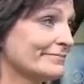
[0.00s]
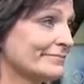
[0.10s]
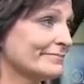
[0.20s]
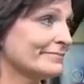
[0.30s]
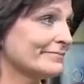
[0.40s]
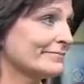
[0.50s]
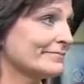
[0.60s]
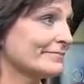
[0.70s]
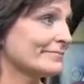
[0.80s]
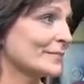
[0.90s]

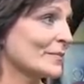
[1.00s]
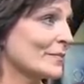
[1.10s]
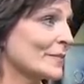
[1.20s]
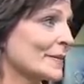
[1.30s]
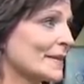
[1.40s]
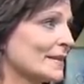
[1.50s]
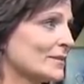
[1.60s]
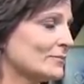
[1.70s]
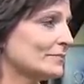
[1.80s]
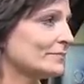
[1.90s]

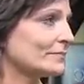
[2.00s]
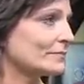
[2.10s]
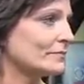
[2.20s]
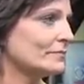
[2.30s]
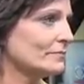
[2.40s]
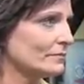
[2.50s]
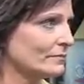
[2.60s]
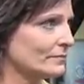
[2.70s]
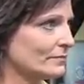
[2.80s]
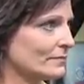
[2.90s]

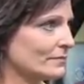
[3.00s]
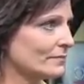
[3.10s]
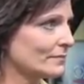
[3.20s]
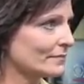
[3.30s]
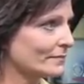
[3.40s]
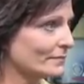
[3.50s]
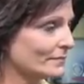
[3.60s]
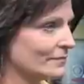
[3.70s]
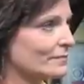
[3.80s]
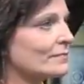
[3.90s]

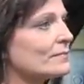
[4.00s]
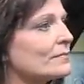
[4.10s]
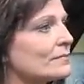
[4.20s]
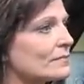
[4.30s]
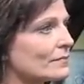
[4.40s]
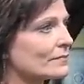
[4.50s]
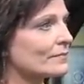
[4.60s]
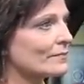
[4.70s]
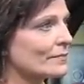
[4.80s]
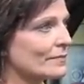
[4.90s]

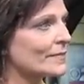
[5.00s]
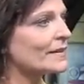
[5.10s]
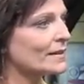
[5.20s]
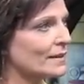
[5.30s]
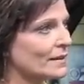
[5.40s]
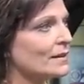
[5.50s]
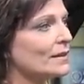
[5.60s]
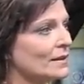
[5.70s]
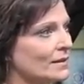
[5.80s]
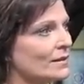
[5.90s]

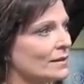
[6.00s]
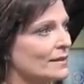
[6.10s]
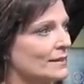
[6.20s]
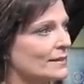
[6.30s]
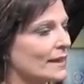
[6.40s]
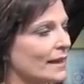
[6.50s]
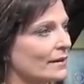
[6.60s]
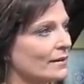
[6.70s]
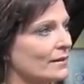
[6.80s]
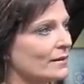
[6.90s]

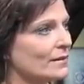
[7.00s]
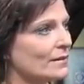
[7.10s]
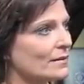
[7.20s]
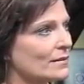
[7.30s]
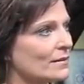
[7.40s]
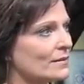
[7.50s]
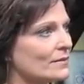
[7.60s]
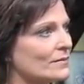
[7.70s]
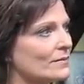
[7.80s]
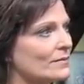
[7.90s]
The person shown says nothing.